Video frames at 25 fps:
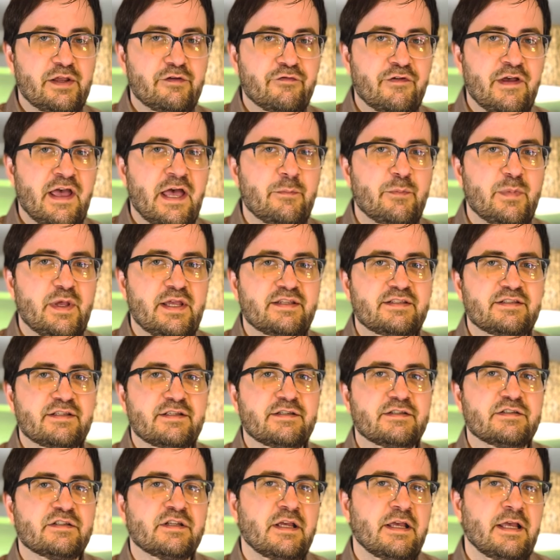fan
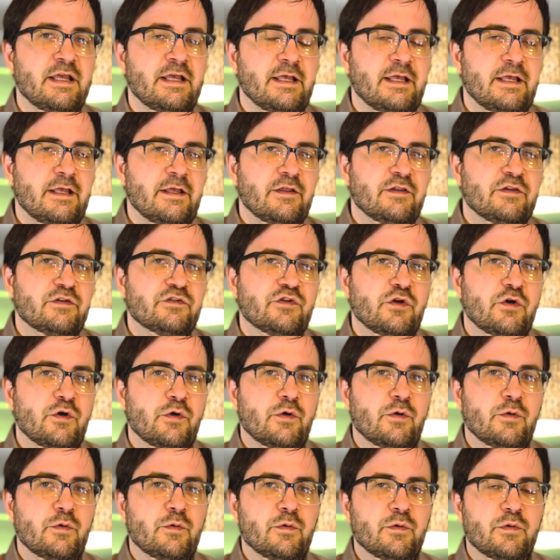bases.
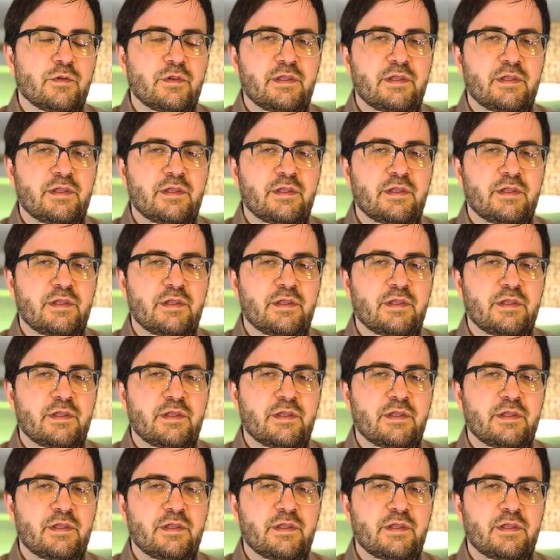So